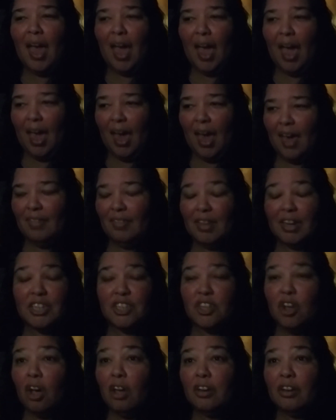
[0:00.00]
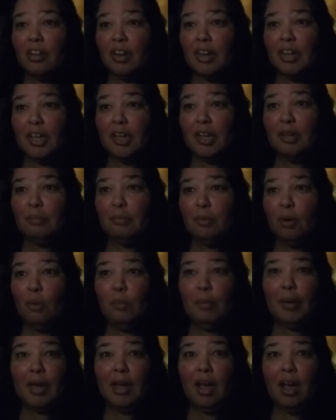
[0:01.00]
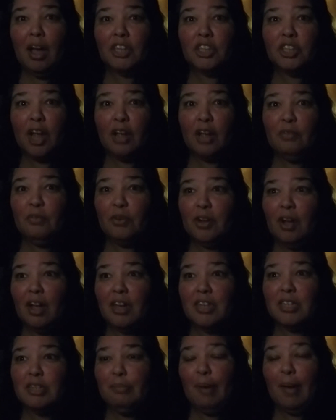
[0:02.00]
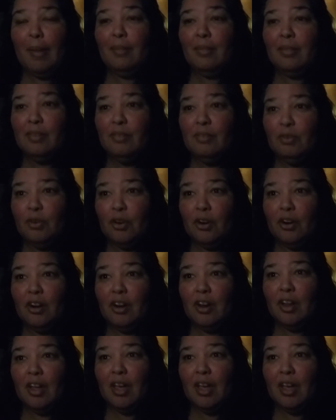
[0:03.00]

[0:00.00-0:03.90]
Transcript: And then it dawned on him, oh my gosh, I forgot to buy the liver.